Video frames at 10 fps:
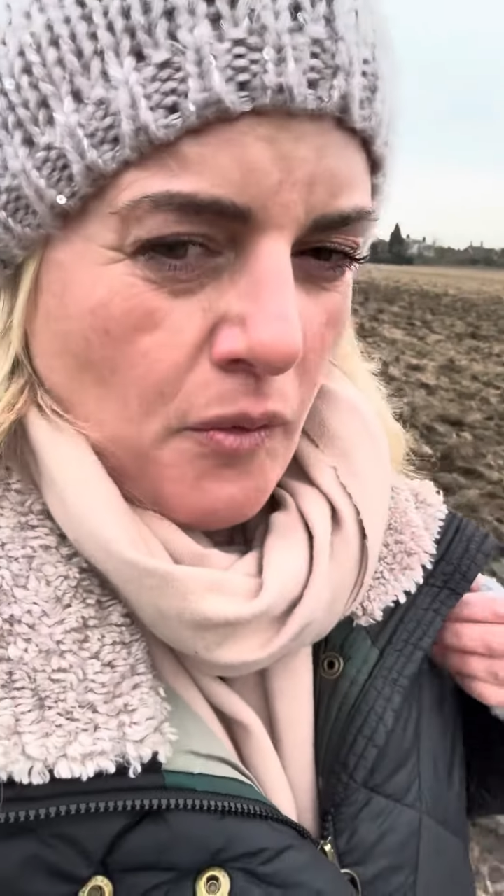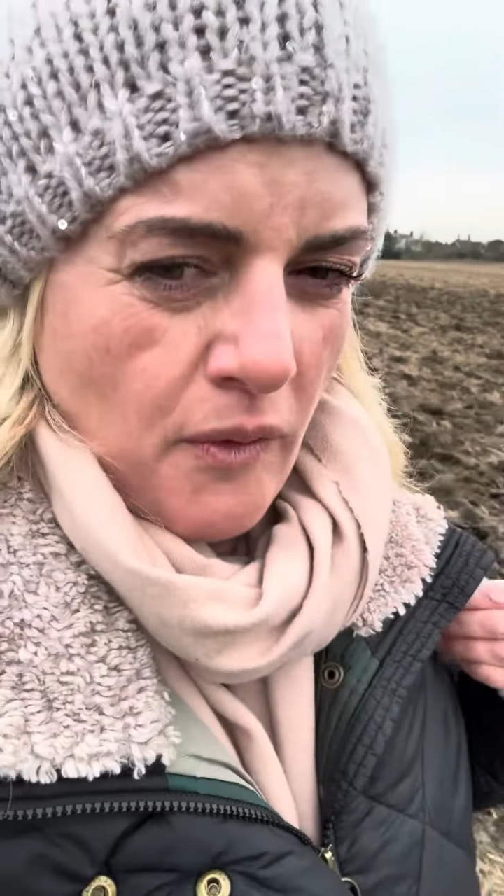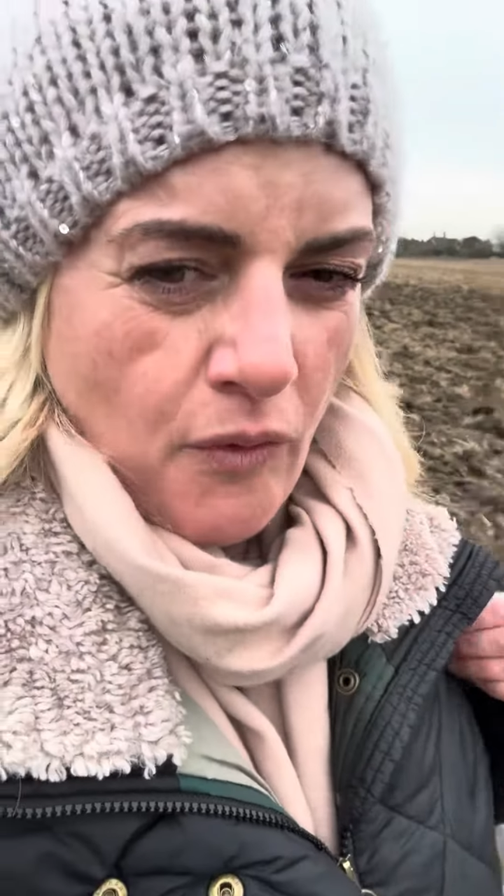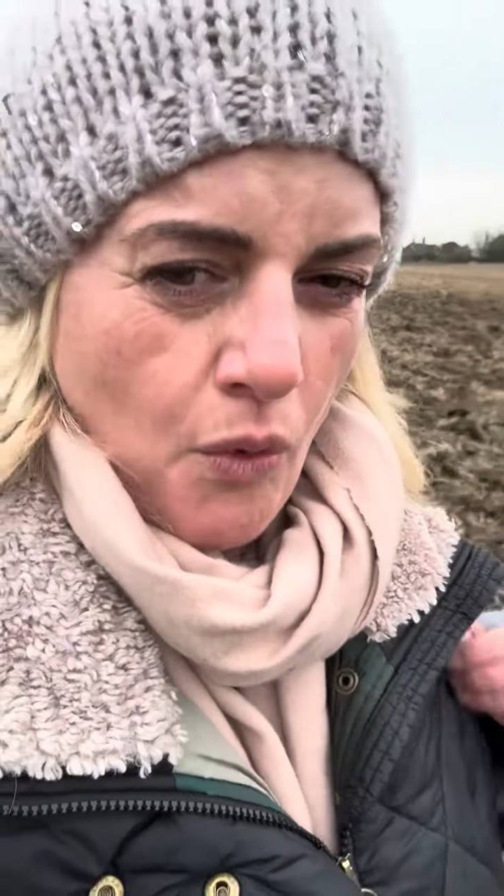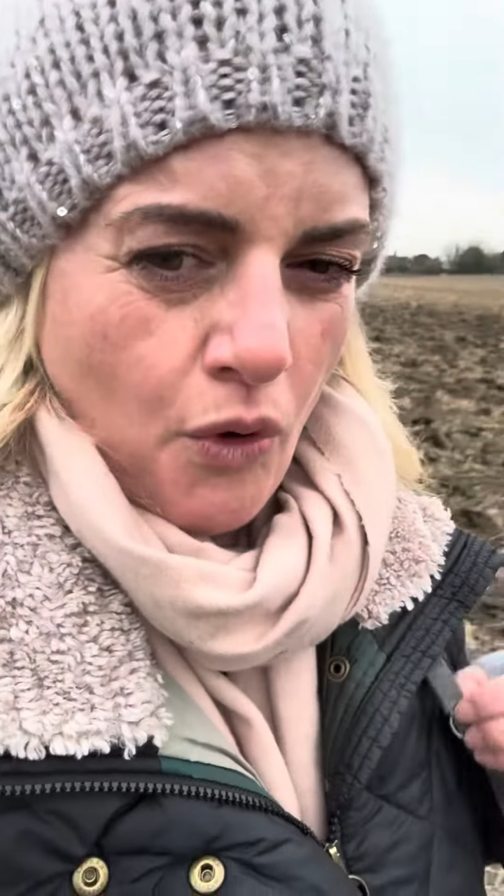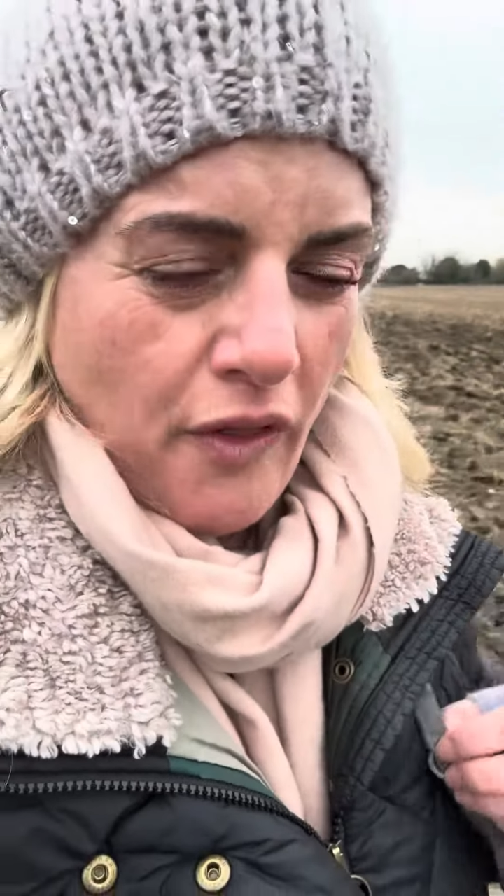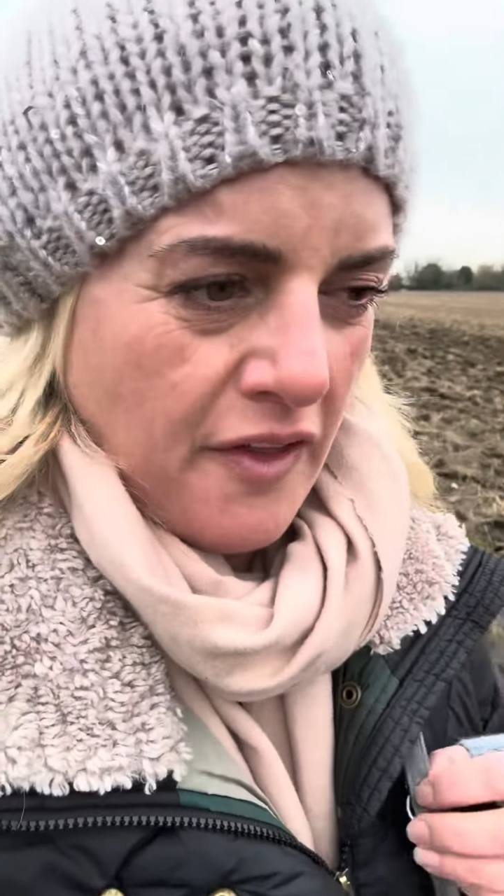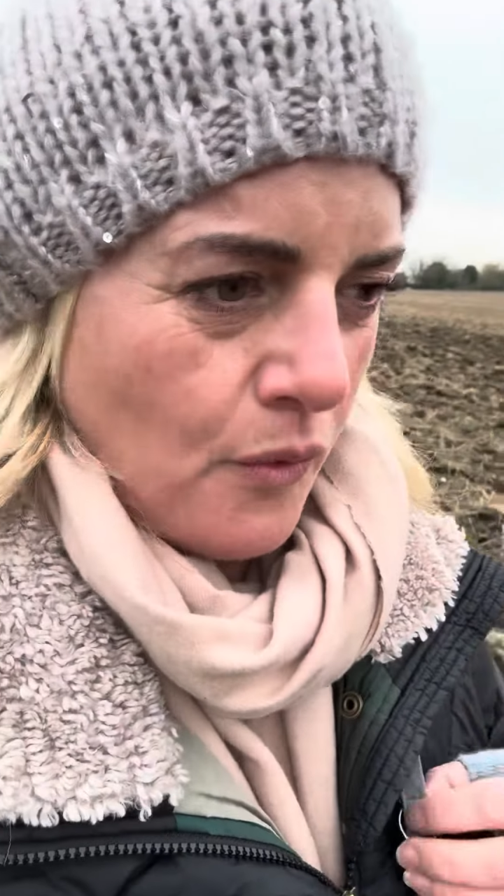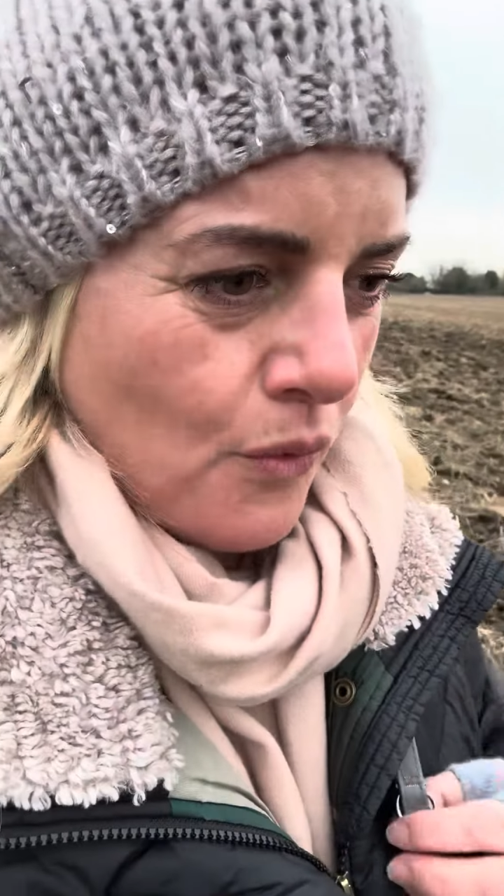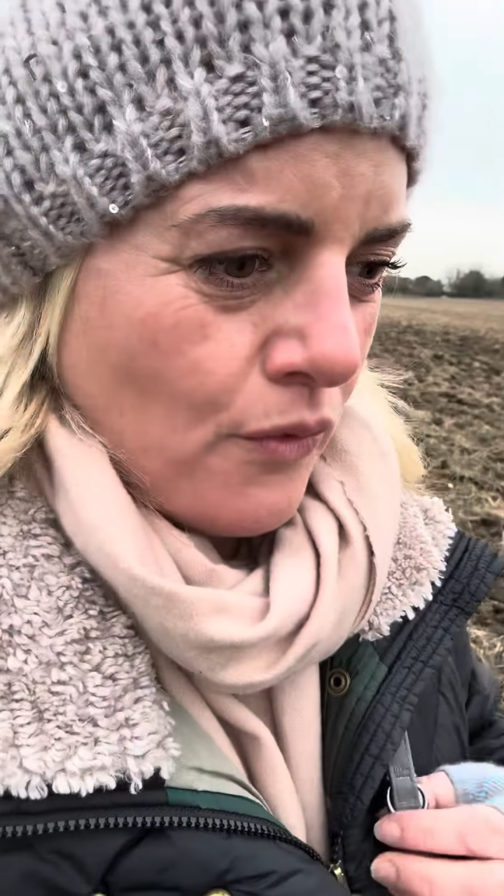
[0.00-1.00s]
We've all got
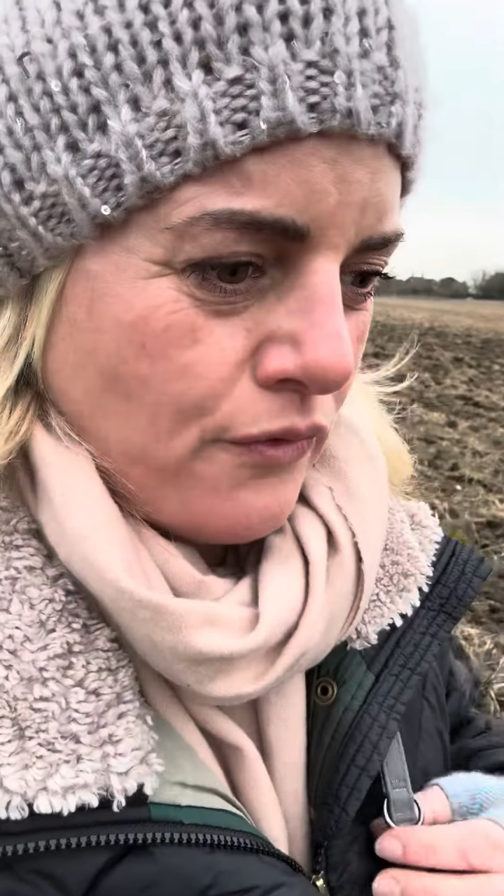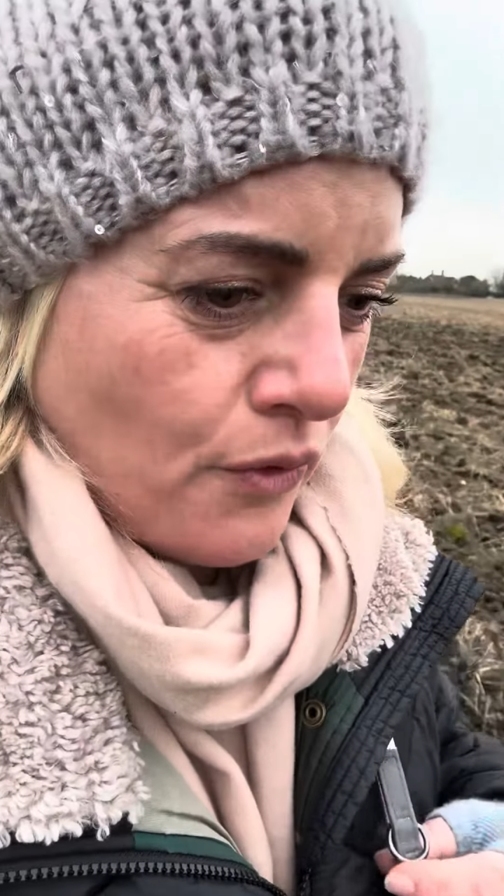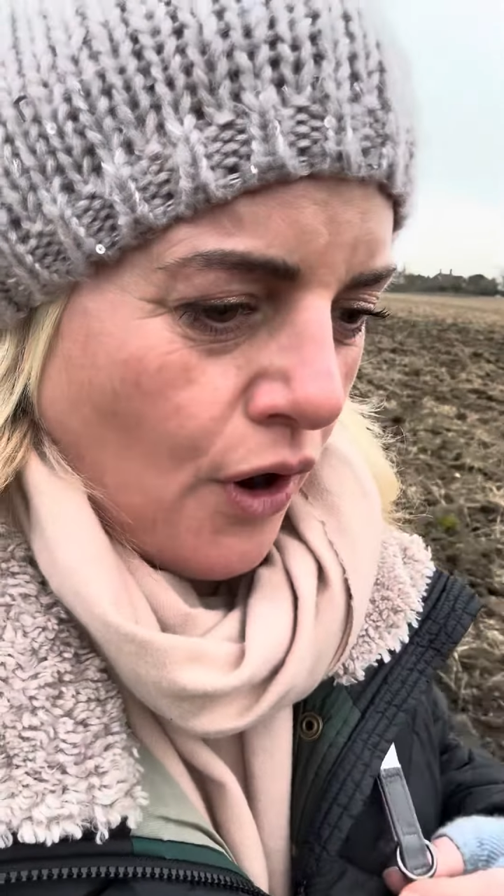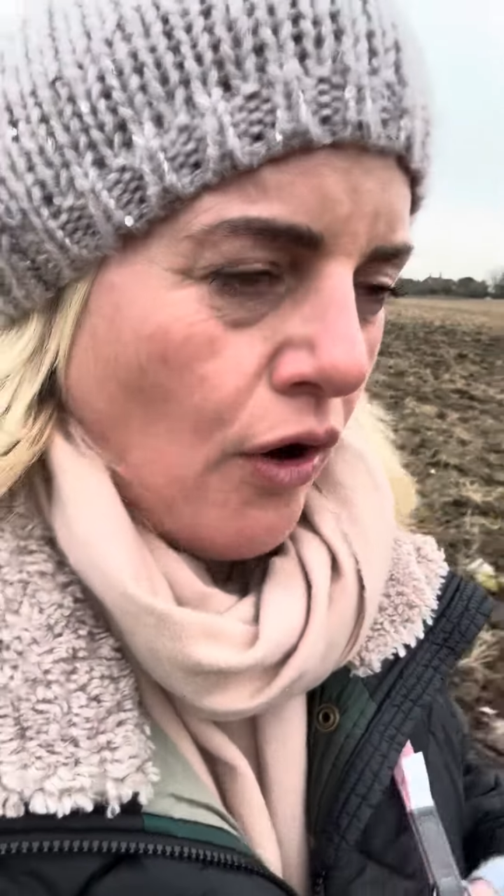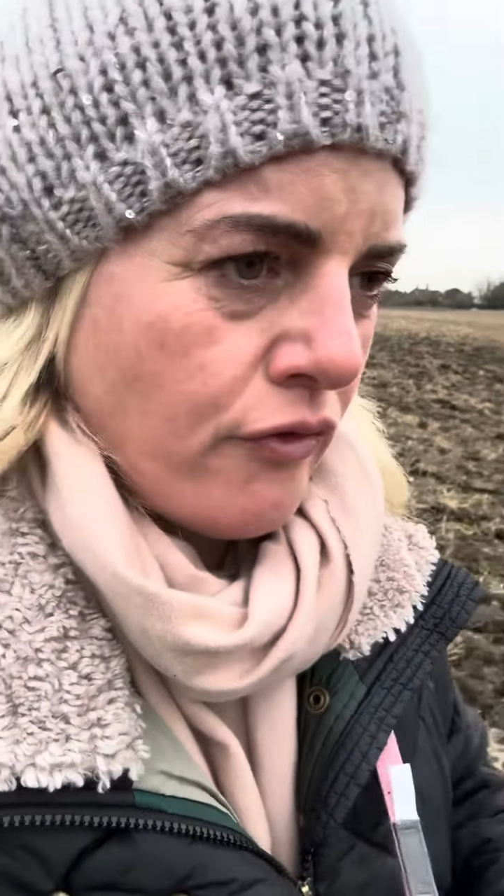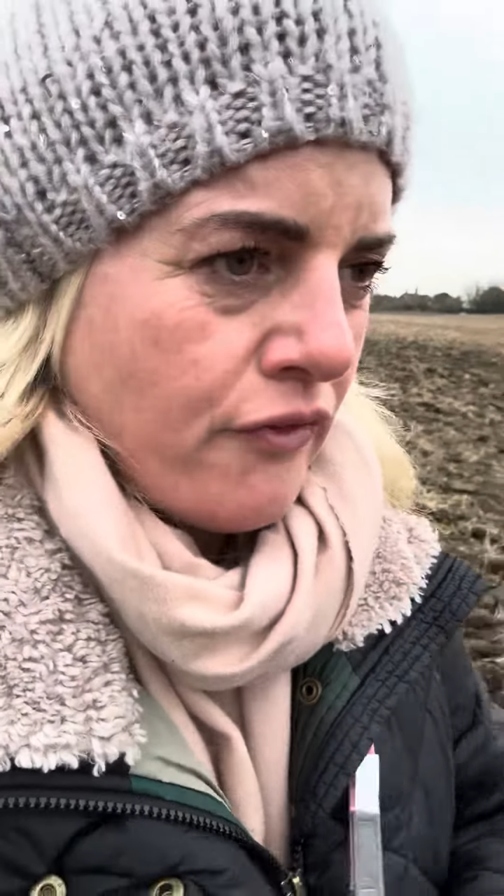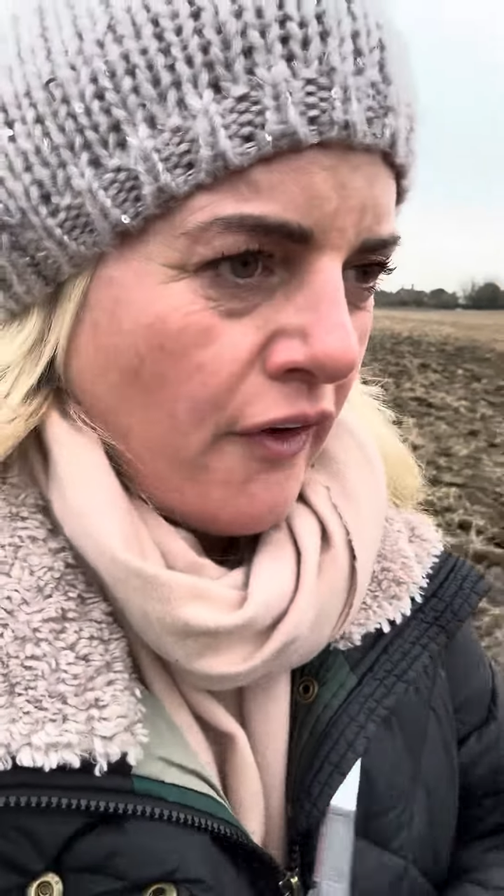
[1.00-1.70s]
this awful cough,